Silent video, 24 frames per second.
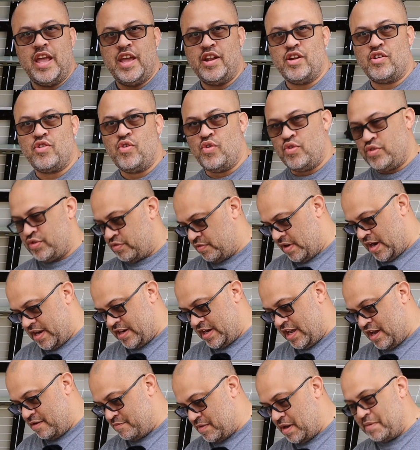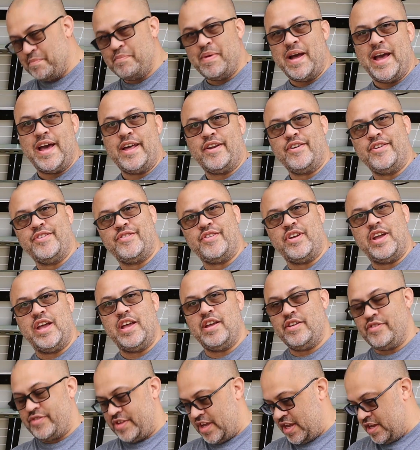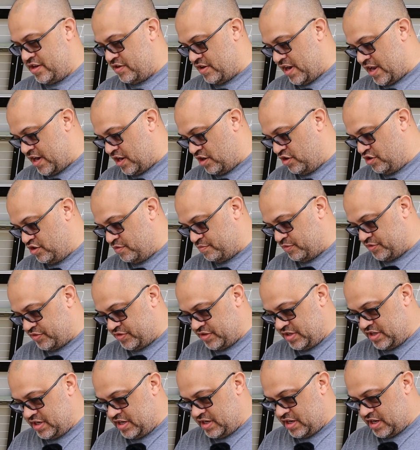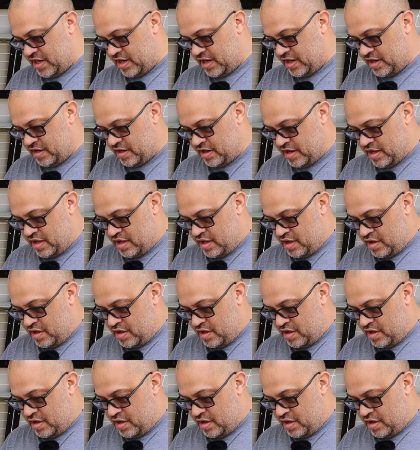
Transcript: And of course, right now my batteries at saying they're at 100% in there,